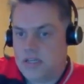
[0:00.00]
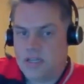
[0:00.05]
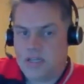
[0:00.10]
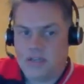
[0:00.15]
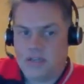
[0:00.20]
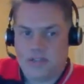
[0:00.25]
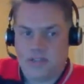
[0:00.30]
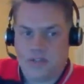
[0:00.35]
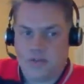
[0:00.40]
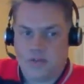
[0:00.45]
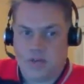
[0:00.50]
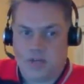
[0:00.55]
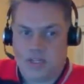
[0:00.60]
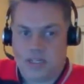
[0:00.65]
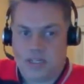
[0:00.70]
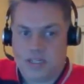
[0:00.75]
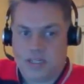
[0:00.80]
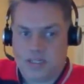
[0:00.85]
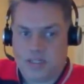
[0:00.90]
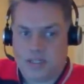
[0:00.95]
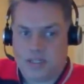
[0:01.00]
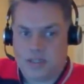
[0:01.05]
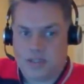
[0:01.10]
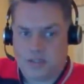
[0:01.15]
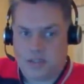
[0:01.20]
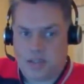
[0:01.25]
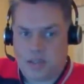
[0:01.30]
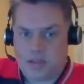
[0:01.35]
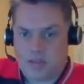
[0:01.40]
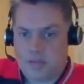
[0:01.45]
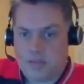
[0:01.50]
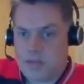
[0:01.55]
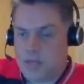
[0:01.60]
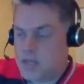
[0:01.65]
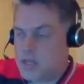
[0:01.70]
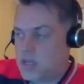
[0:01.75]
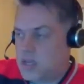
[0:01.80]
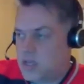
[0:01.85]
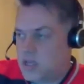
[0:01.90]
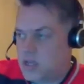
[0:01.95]
So I didn't see this game.
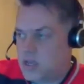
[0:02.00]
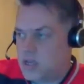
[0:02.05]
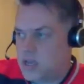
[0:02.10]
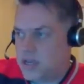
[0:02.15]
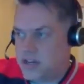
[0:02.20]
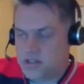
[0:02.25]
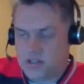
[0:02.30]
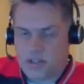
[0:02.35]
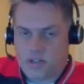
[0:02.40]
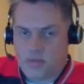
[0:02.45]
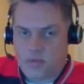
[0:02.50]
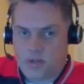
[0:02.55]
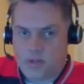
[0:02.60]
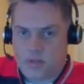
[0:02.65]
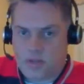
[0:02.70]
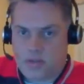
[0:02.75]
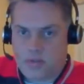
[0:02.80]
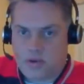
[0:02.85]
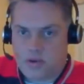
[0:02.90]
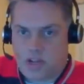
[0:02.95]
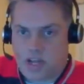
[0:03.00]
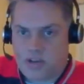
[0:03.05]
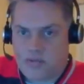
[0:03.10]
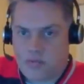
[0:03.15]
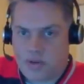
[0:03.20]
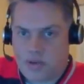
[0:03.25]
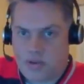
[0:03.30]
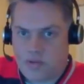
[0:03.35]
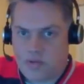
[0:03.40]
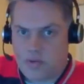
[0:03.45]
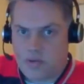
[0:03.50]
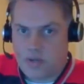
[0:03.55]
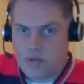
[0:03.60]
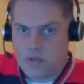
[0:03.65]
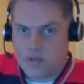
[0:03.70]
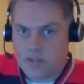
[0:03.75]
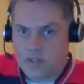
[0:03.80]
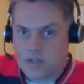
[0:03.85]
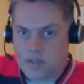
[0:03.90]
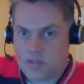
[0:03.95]
Actually, I went to bed about halfway through it
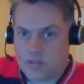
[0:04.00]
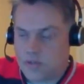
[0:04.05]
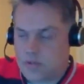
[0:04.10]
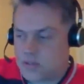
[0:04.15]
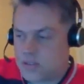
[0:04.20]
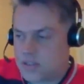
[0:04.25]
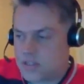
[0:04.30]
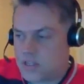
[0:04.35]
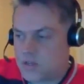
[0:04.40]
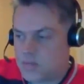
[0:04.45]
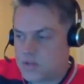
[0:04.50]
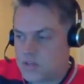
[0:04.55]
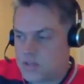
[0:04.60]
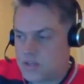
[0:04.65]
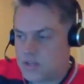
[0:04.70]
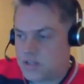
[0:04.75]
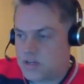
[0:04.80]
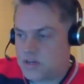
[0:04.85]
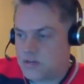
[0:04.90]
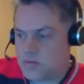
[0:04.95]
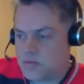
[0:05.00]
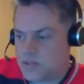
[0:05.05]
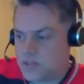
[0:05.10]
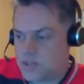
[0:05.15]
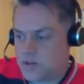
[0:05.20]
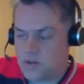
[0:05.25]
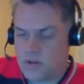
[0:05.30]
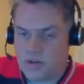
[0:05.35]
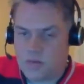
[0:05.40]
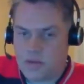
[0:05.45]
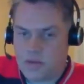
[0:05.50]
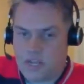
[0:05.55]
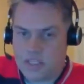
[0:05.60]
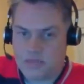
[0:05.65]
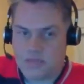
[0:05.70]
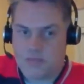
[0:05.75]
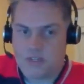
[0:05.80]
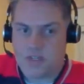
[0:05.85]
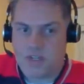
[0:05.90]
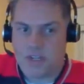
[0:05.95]
because I just couldn't stay up any later. It was already
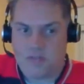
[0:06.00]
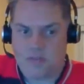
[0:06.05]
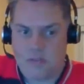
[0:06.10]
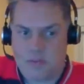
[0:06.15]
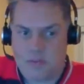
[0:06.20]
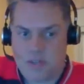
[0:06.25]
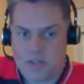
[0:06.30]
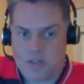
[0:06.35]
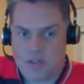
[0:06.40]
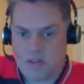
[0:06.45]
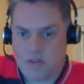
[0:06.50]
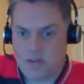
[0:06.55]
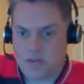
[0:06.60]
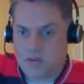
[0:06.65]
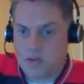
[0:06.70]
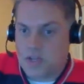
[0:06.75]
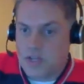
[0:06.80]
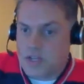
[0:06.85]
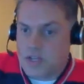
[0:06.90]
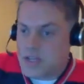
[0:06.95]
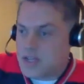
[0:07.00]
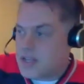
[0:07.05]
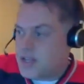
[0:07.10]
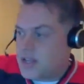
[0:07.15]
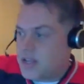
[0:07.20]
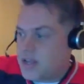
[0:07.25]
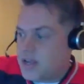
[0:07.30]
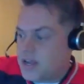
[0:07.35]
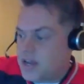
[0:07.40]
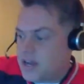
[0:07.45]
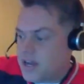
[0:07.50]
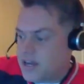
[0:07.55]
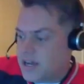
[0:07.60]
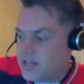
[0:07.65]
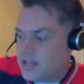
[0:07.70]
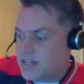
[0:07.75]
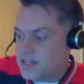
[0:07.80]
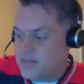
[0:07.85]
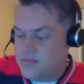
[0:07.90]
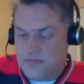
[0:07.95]
past midnight for me. So I
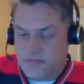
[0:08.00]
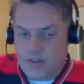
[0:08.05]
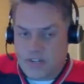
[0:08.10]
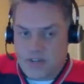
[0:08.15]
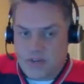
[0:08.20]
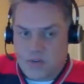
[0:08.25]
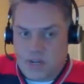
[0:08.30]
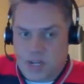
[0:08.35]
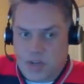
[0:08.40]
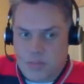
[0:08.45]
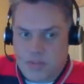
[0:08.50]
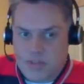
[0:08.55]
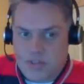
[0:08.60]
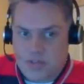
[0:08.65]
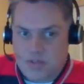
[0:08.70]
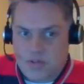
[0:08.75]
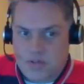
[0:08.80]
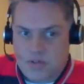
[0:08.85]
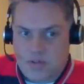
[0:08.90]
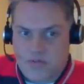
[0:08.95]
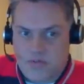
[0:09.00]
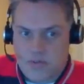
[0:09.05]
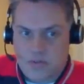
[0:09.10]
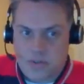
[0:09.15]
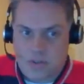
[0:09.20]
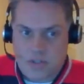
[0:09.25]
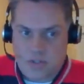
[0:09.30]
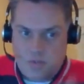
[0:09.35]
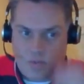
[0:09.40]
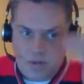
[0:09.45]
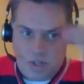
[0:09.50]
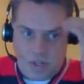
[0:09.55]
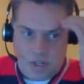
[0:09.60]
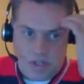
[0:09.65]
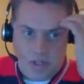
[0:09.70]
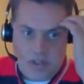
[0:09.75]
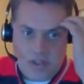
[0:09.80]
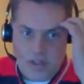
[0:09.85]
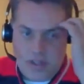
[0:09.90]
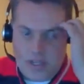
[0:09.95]
didn't even find out what happened until first thing this morning.
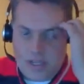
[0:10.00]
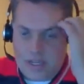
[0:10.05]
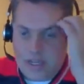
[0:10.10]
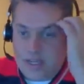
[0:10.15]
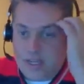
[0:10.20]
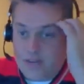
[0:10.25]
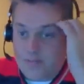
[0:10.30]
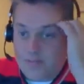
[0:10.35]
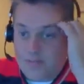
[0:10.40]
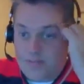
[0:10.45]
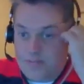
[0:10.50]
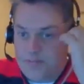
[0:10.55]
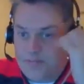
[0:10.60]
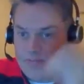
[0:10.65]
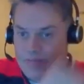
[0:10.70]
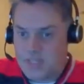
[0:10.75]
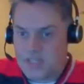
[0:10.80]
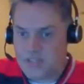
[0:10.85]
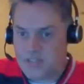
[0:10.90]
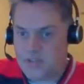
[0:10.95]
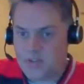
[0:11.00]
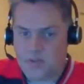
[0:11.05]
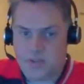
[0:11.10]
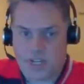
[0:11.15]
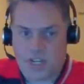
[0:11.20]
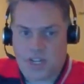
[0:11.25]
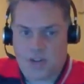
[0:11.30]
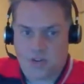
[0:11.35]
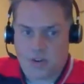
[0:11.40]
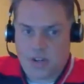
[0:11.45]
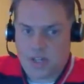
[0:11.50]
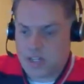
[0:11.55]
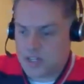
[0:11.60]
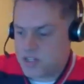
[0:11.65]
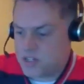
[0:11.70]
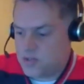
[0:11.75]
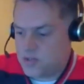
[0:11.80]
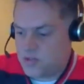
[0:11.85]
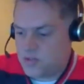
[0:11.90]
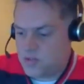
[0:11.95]
So Tyler, I'll
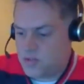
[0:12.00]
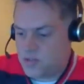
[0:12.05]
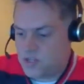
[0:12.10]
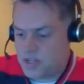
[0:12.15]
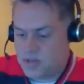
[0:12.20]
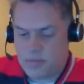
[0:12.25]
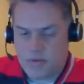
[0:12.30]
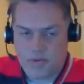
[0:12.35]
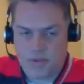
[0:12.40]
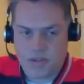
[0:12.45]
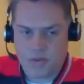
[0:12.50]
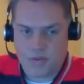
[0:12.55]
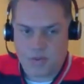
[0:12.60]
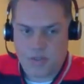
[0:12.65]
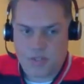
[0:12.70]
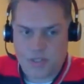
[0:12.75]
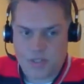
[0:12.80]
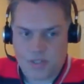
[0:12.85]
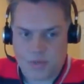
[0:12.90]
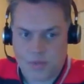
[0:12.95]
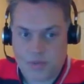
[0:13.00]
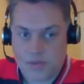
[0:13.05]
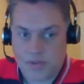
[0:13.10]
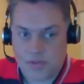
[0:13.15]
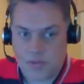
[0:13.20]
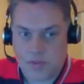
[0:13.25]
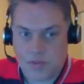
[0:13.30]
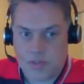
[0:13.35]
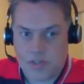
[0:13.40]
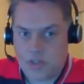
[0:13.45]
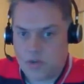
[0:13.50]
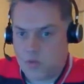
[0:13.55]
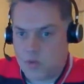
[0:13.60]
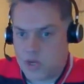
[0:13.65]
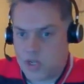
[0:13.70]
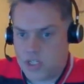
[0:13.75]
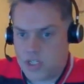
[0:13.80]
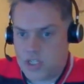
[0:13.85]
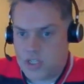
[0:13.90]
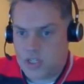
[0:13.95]
let you talk about this one since presumably you
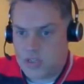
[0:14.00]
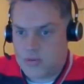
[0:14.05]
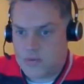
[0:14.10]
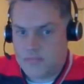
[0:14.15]
watched it.